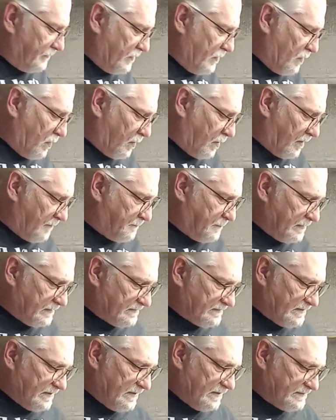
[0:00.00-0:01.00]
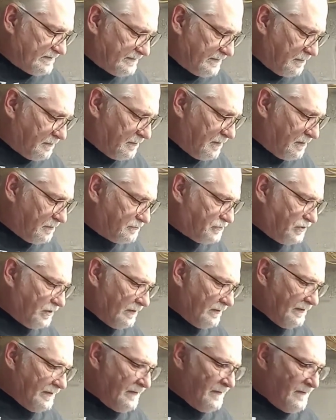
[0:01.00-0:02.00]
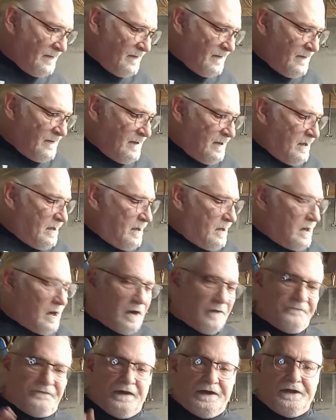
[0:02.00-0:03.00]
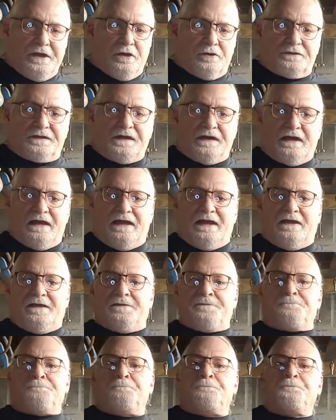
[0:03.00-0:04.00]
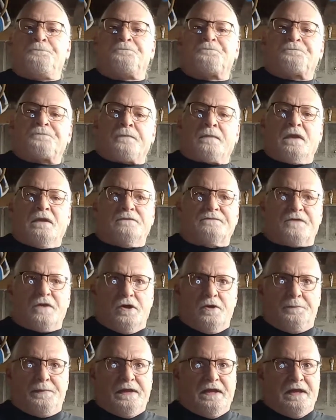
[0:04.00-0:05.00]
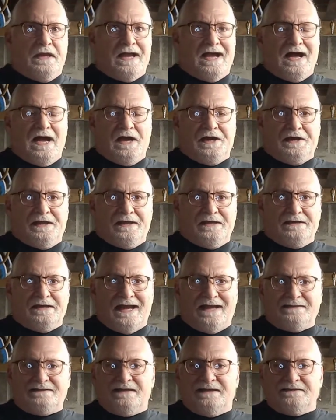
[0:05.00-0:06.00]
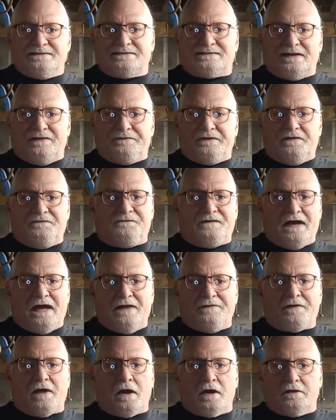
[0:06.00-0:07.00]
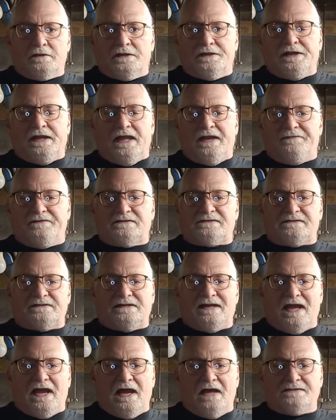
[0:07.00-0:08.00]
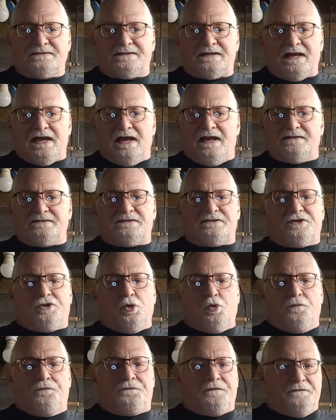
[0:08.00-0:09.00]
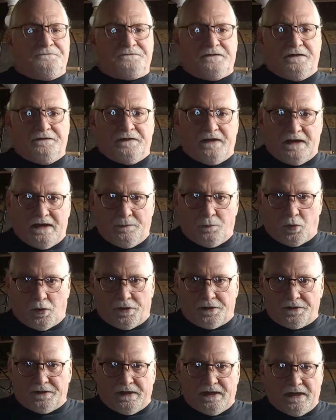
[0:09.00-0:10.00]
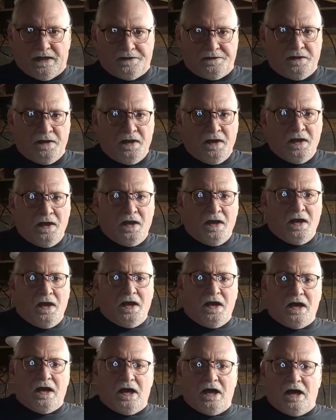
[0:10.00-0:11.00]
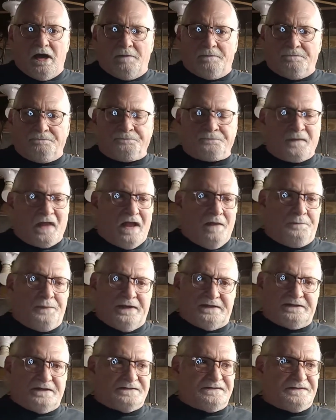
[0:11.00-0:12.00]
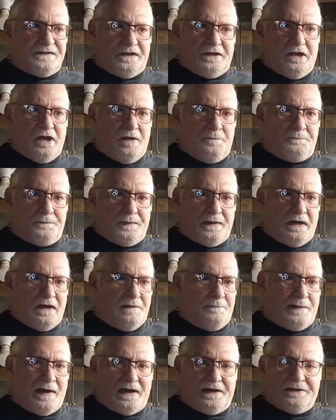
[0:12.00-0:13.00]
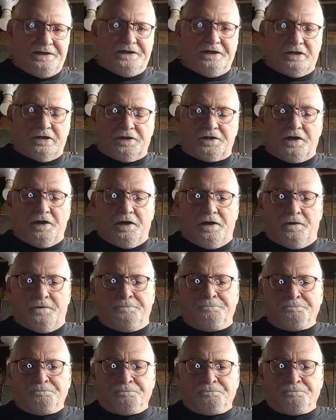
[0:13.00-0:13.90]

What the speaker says: York, but still a little chilly. Our video today is going to be on a 1975 Harley Davidson SS250 that I'm working on. I picked this thing up about a year ago.